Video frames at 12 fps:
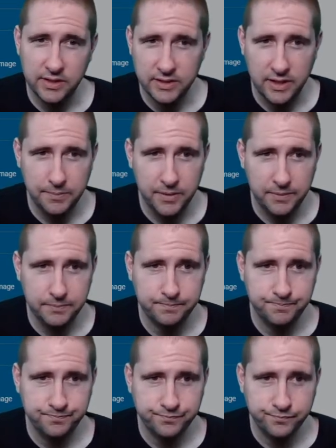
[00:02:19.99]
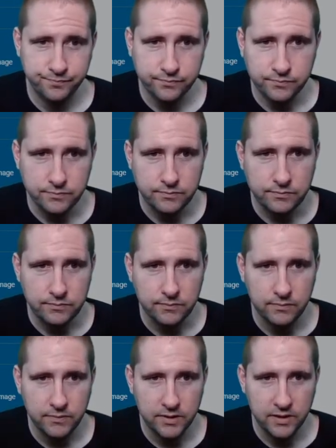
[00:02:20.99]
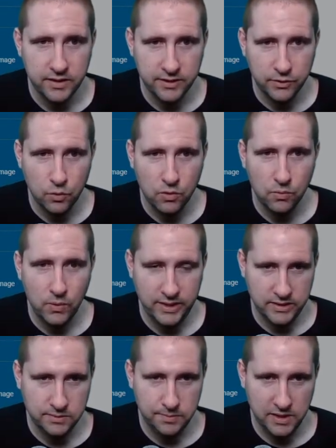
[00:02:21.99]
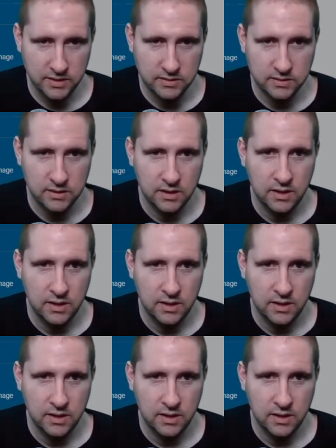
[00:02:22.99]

type in. Ignore white space.